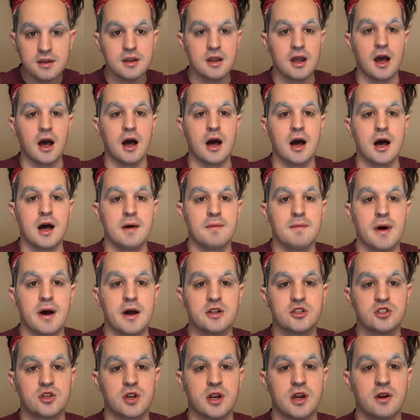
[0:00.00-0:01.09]
on
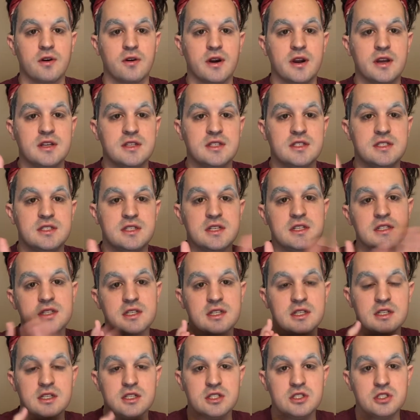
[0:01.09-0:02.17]
Drag Race
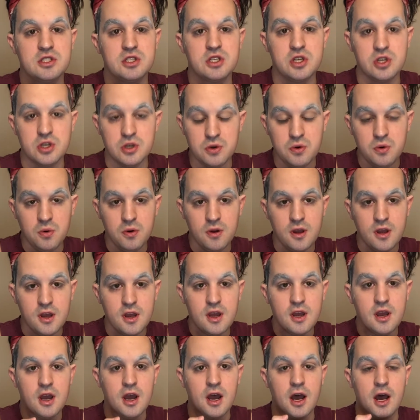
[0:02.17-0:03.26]
Season 2
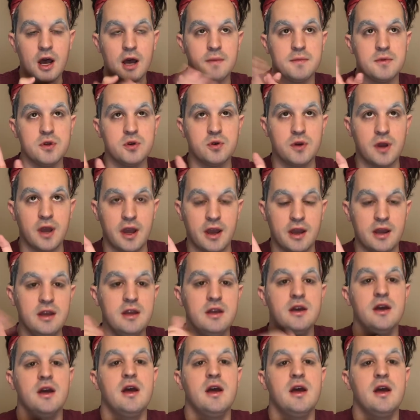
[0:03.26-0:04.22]
UK.